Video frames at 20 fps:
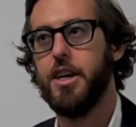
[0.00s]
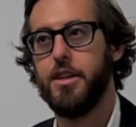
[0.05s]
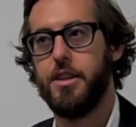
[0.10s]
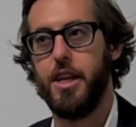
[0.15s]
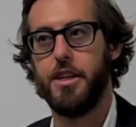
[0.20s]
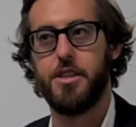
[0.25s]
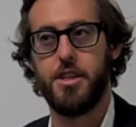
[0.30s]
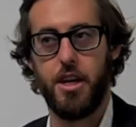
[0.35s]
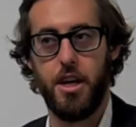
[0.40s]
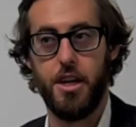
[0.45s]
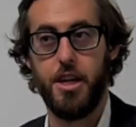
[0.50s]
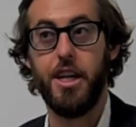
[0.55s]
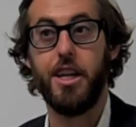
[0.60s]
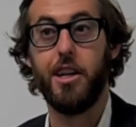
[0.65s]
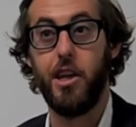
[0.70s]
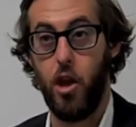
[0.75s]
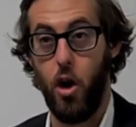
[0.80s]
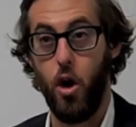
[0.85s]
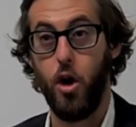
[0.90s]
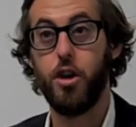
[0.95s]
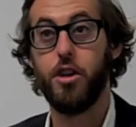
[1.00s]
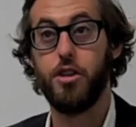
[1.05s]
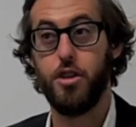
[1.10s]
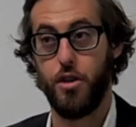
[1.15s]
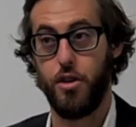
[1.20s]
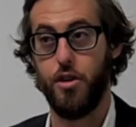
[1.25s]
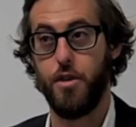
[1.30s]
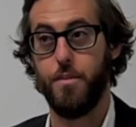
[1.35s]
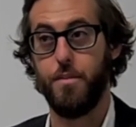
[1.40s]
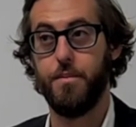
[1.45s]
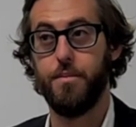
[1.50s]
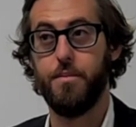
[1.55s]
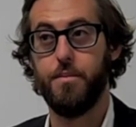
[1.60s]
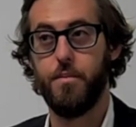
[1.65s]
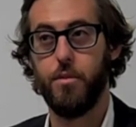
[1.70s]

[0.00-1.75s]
that's going to need long-term